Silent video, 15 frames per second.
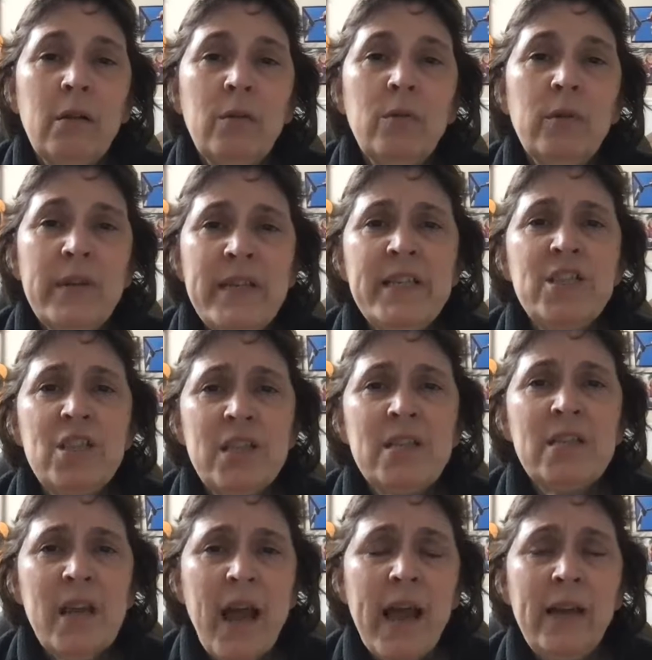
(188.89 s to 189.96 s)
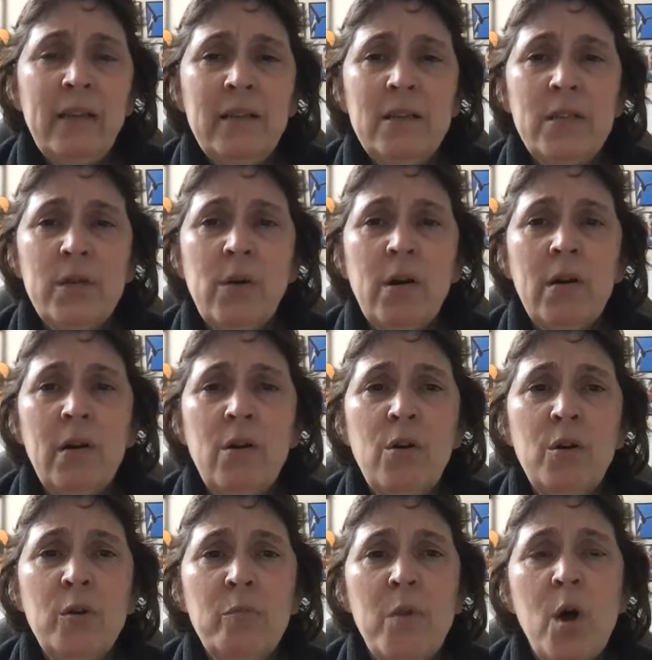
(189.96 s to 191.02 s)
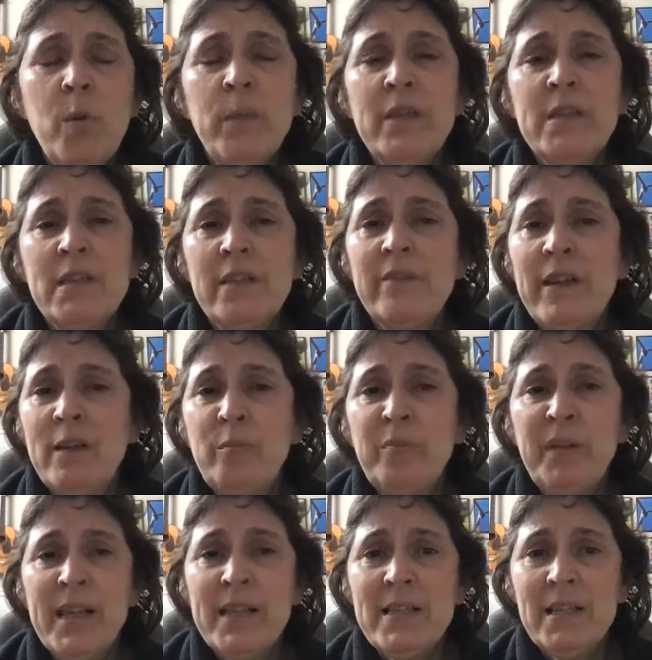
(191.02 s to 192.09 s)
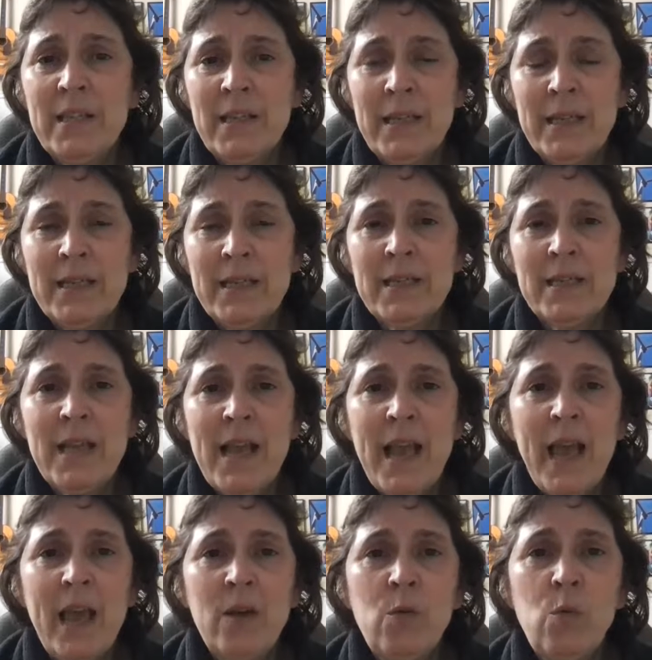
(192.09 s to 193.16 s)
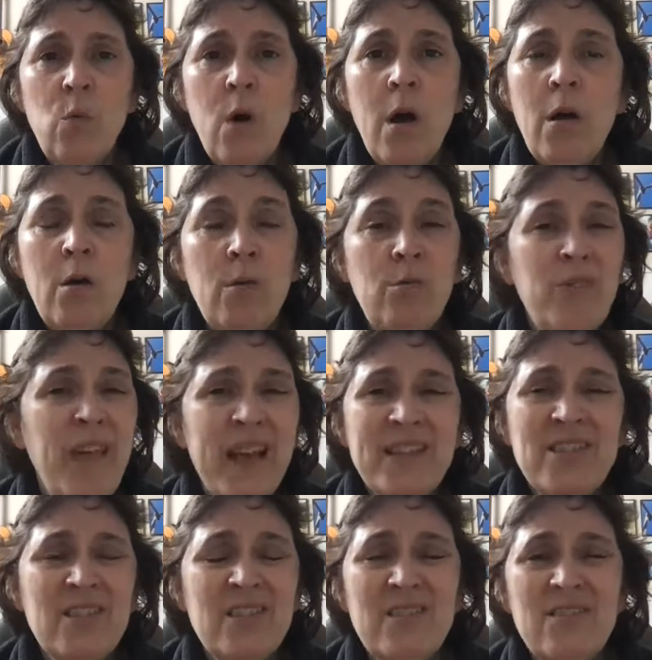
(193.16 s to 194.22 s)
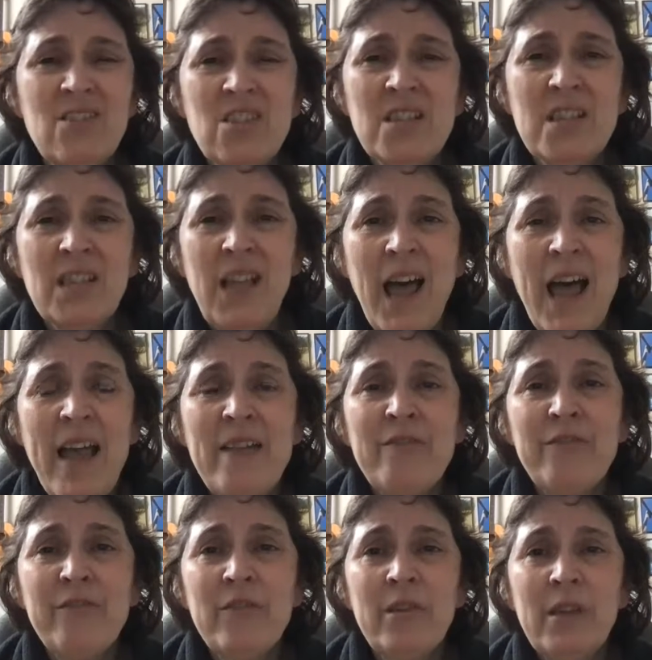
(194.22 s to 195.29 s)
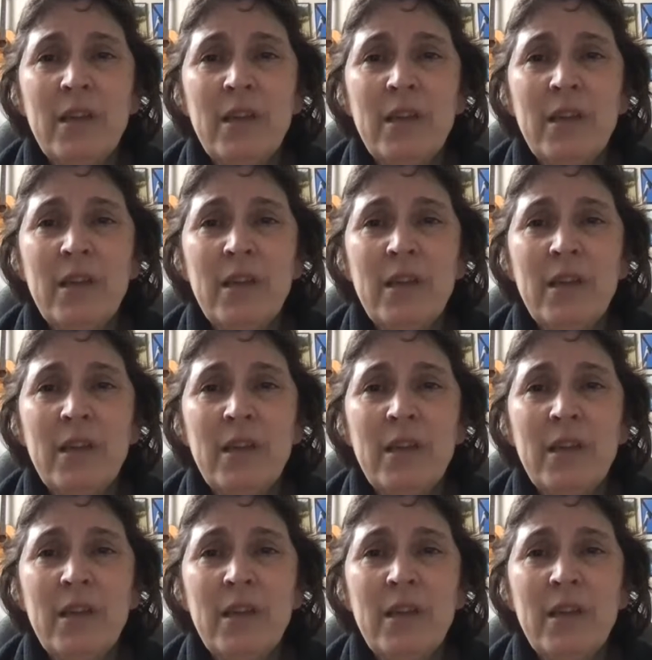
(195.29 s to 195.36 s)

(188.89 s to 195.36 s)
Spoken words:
we're each entitled to our own moments of unpleasantness and woe. That's just life.